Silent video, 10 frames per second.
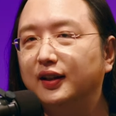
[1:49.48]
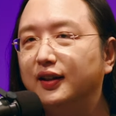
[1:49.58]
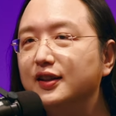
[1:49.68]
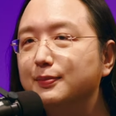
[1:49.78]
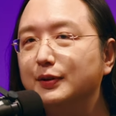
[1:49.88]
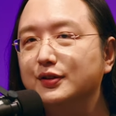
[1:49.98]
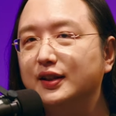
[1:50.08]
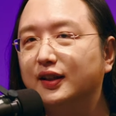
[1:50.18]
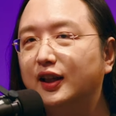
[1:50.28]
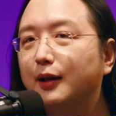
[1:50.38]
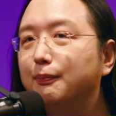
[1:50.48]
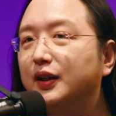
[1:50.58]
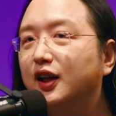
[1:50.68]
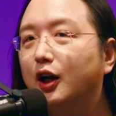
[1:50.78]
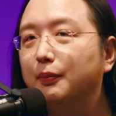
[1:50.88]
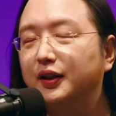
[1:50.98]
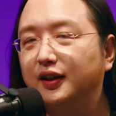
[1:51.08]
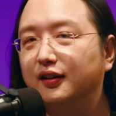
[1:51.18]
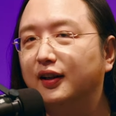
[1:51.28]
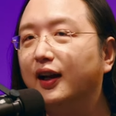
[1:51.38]
and his music kept me company
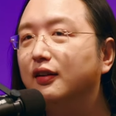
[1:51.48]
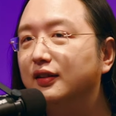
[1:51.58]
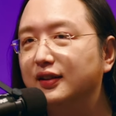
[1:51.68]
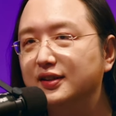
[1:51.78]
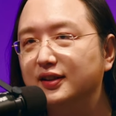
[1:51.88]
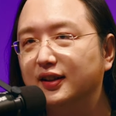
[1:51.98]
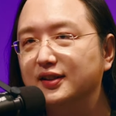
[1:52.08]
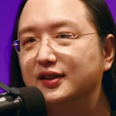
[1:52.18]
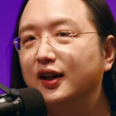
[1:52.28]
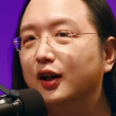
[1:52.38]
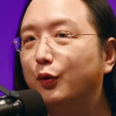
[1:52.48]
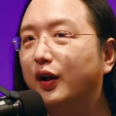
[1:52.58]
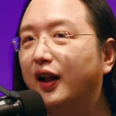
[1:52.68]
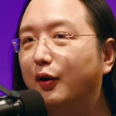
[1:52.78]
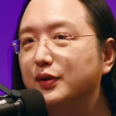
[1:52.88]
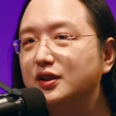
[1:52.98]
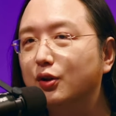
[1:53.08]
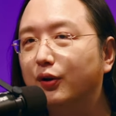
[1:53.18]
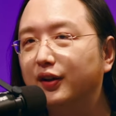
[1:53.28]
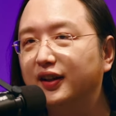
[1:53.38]
on countless nights while I was
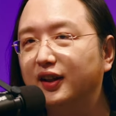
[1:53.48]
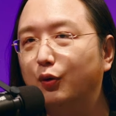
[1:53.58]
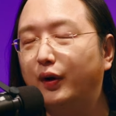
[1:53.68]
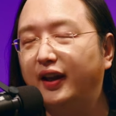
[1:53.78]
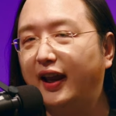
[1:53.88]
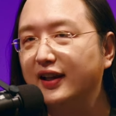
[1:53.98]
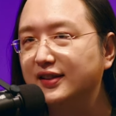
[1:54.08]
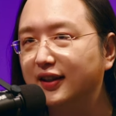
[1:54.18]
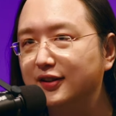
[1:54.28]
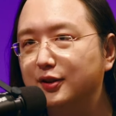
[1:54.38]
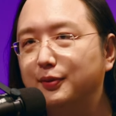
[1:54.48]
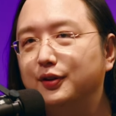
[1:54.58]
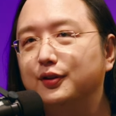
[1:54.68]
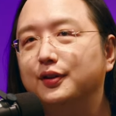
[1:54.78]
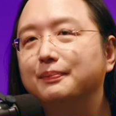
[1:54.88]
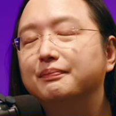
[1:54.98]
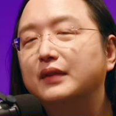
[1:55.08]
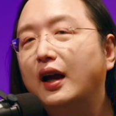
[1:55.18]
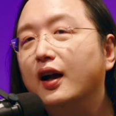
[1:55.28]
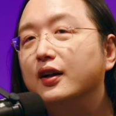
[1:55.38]
toiling away as an entrepreneur.
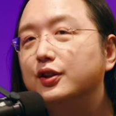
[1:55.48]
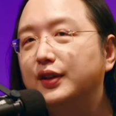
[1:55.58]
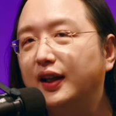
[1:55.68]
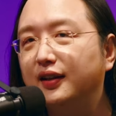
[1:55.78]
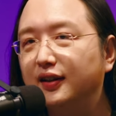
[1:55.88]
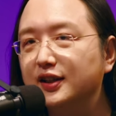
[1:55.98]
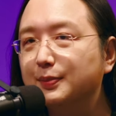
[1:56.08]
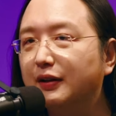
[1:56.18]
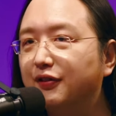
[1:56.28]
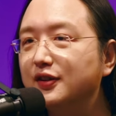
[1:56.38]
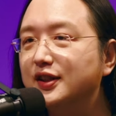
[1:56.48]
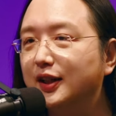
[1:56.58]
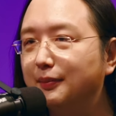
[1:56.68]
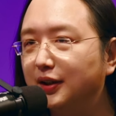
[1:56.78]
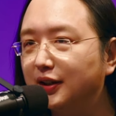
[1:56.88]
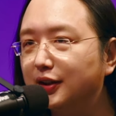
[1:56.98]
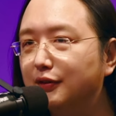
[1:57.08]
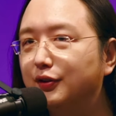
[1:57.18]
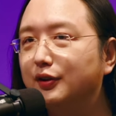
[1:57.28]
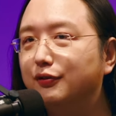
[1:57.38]
Today, it's my first time
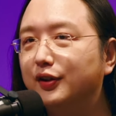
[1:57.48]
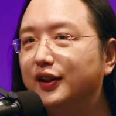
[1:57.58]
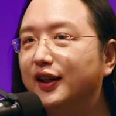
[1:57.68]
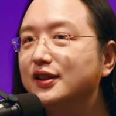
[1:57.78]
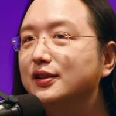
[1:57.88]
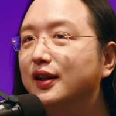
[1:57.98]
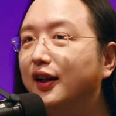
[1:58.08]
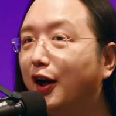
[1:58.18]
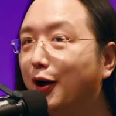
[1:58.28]
interviewing Freddy as a